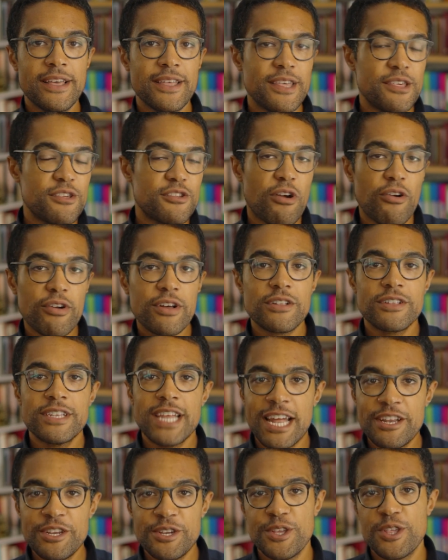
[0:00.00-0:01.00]
historical
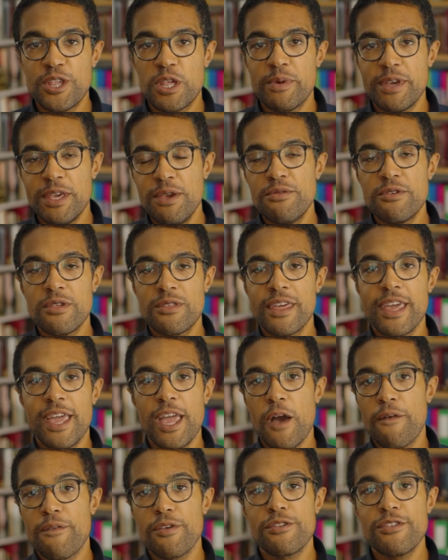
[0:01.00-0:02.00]
tangents that we're used to
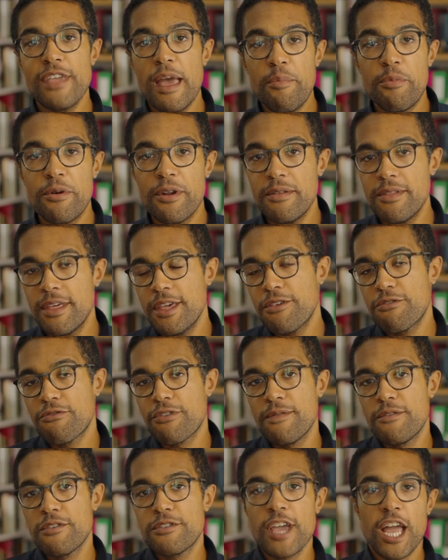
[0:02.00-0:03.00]
thinking of as separate. The
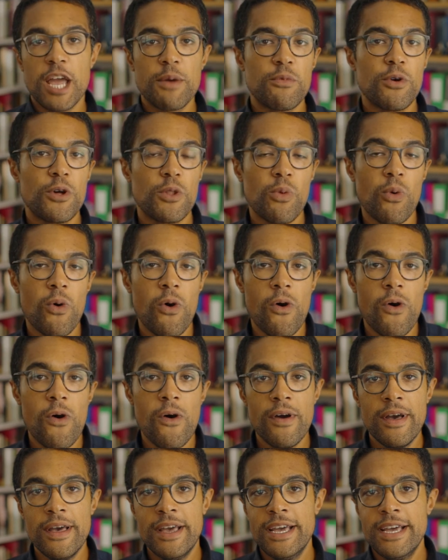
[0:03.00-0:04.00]
history of the Second World
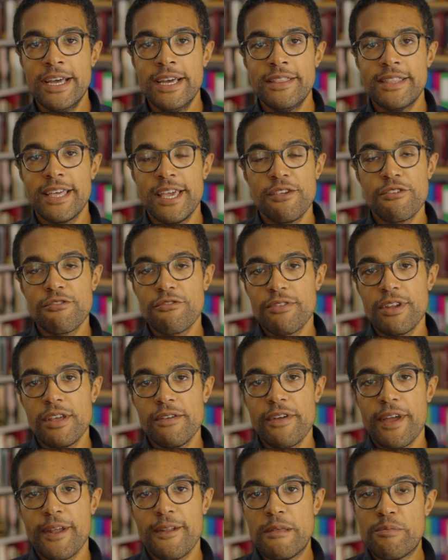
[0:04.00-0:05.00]
War, the history
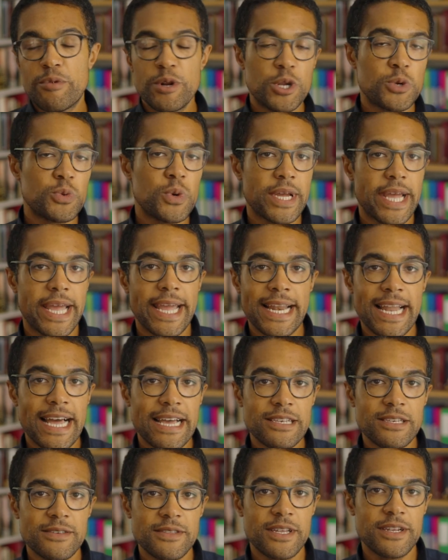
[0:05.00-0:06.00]
of kind of the British working
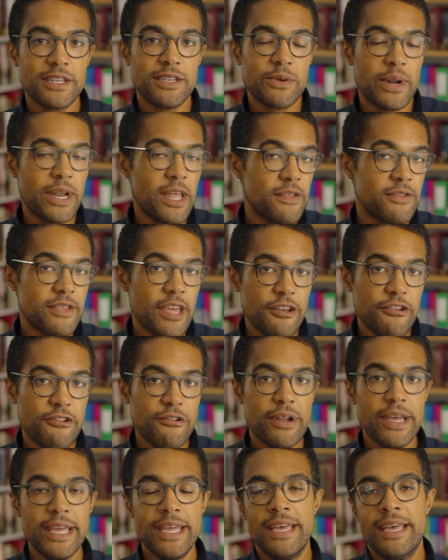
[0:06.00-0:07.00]
class in the 20th
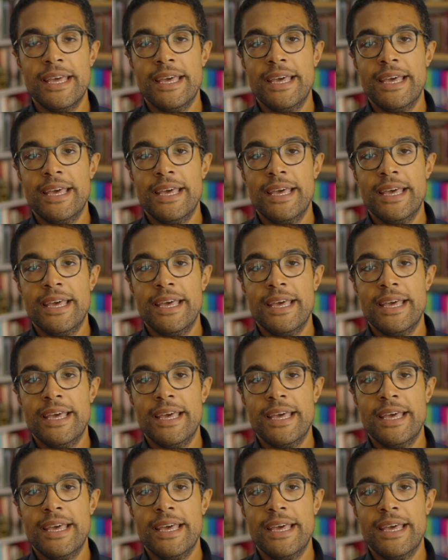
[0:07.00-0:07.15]
century,